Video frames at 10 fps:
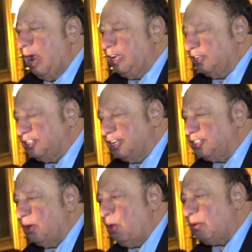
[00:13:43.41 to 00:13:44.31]
and your
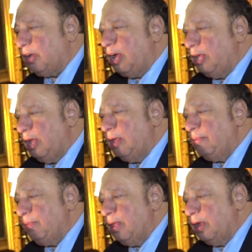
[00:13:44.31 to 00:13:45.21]
sister Olga,
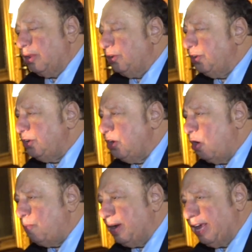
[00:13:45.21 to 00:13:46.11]

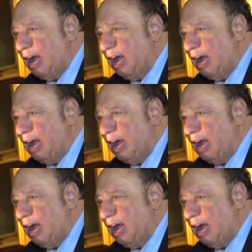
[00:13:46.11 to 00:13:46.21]
nobody